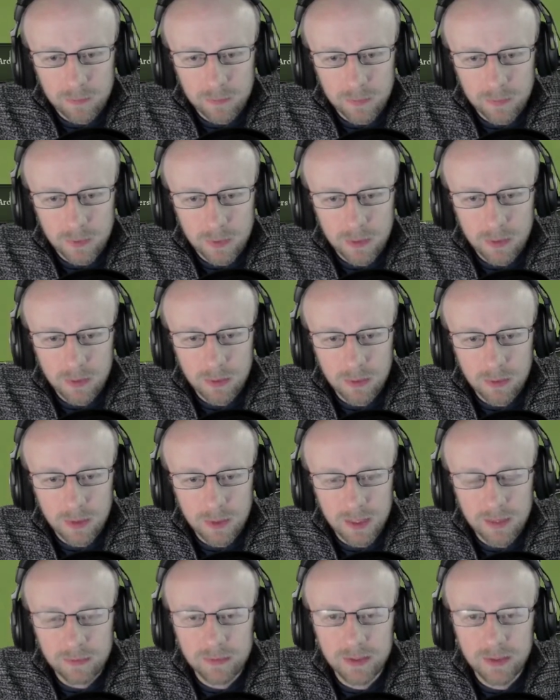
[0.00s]
Oh, I
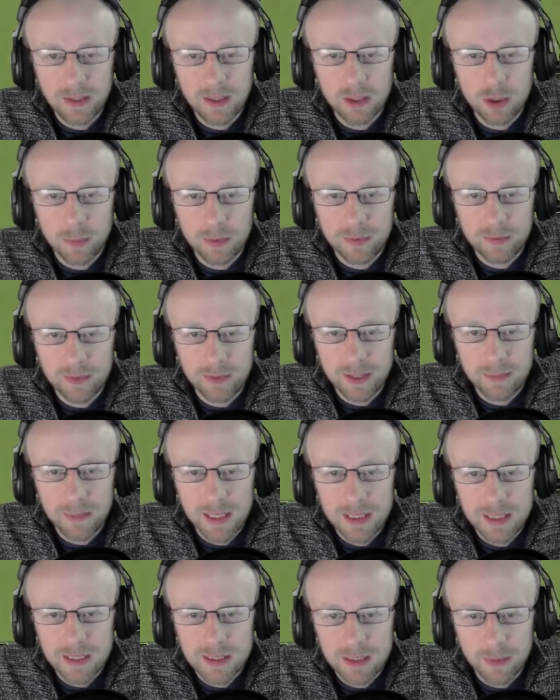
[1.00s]
can feel a couple of
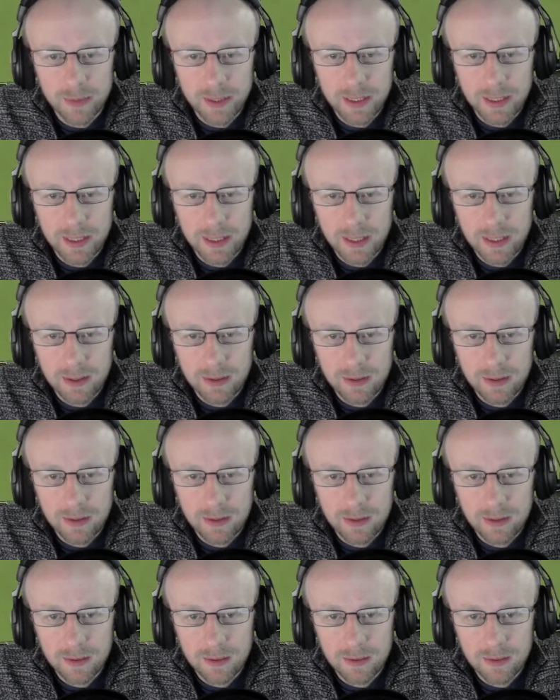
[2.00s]
fragments coming here.
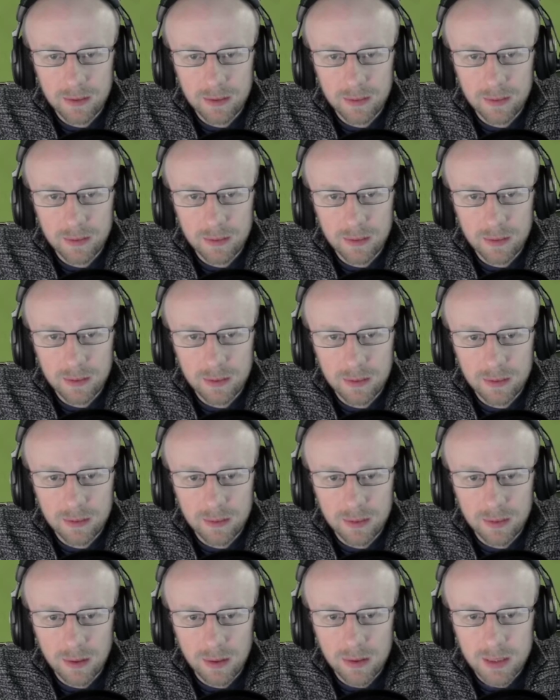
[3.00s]

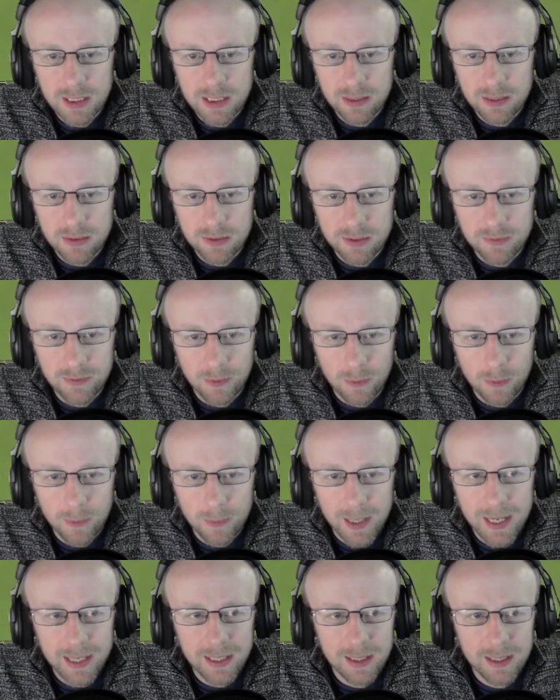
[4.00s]
Oh, at least it was a
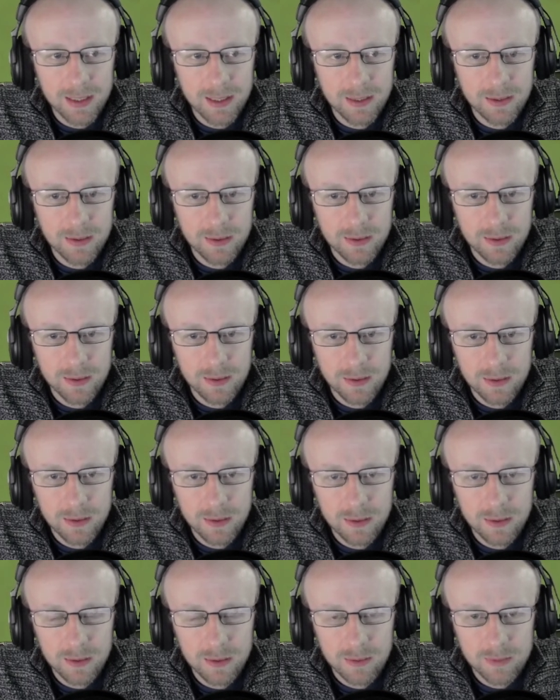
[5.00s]
fallback.
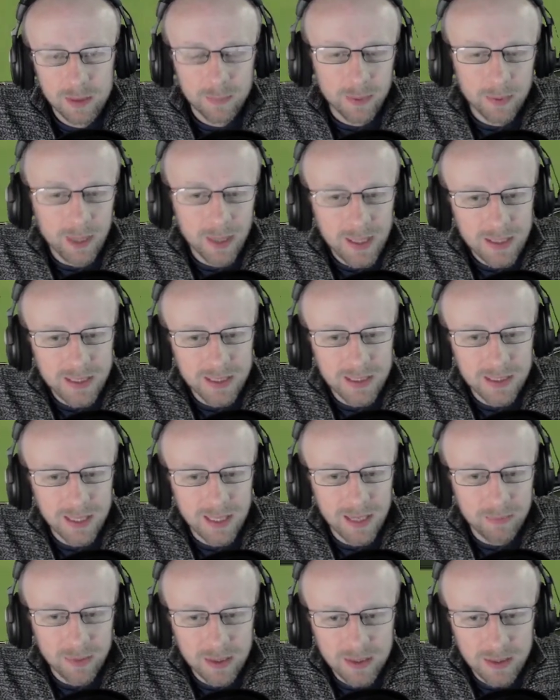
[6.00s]
Surprised it's let
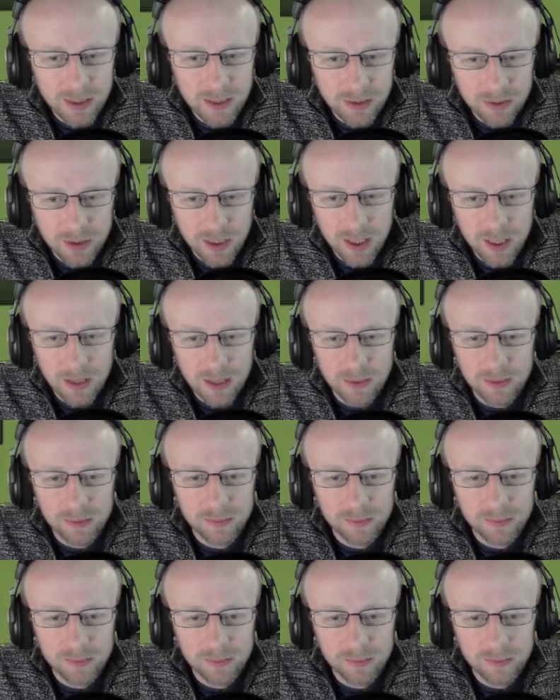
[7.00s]
him continue to go.